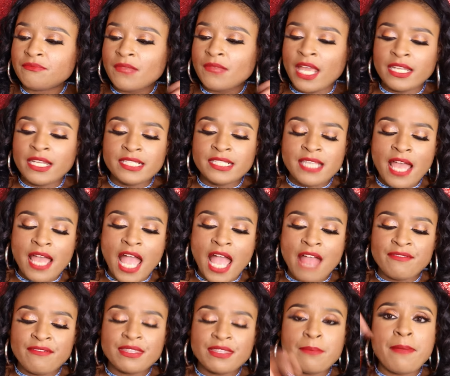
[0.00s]
at least I
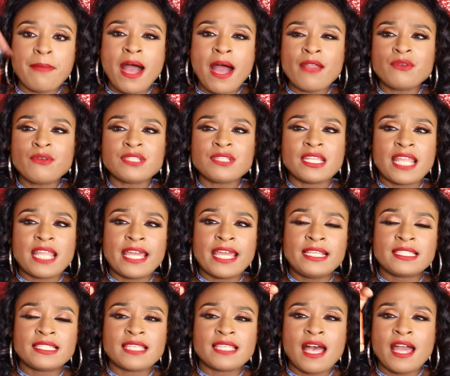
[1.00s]
have it. The bottle's a
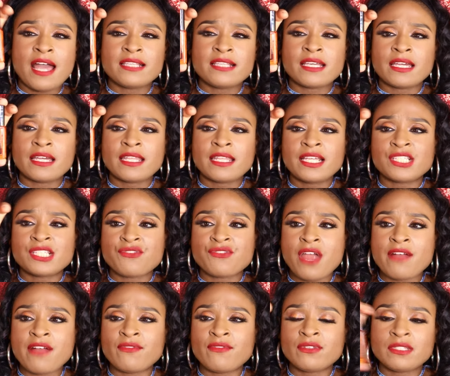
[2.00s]
nice size, like a nice
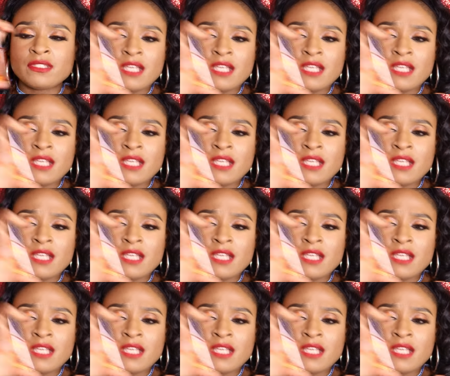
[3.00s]
travel